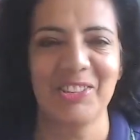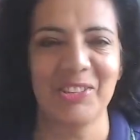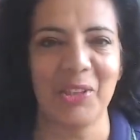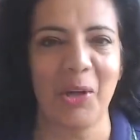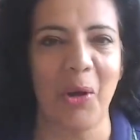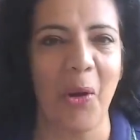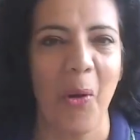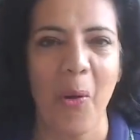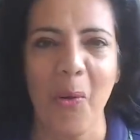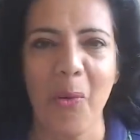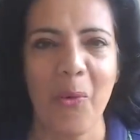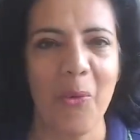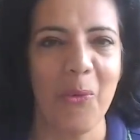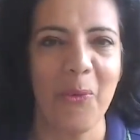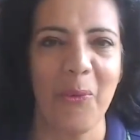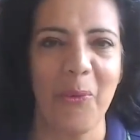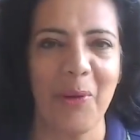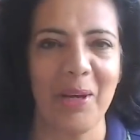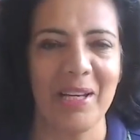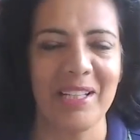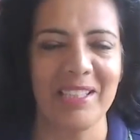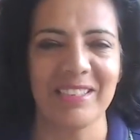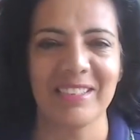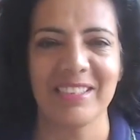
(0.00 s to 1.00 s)
it's
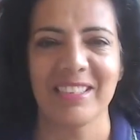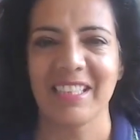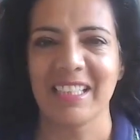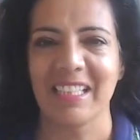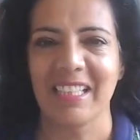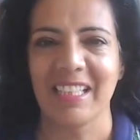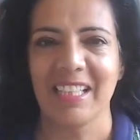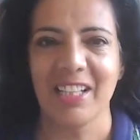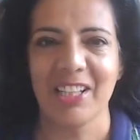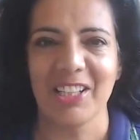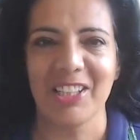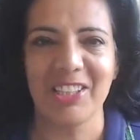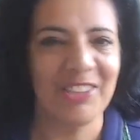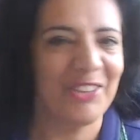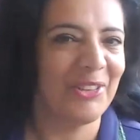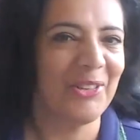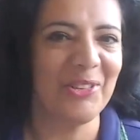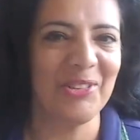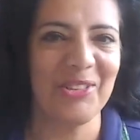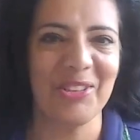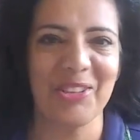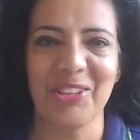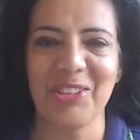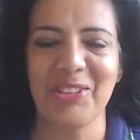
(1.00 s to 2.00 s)
always
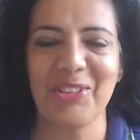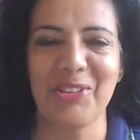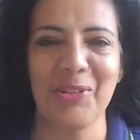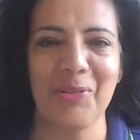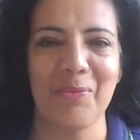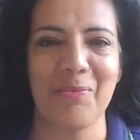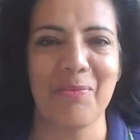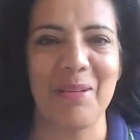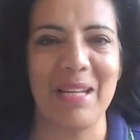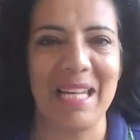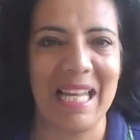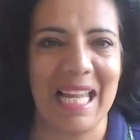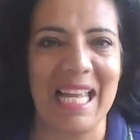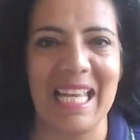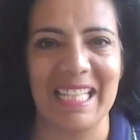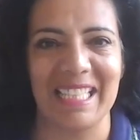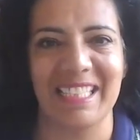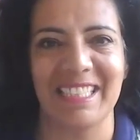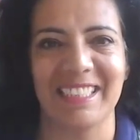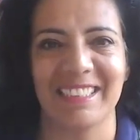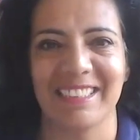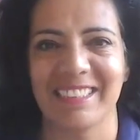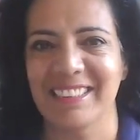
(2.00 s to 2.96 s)
good to play.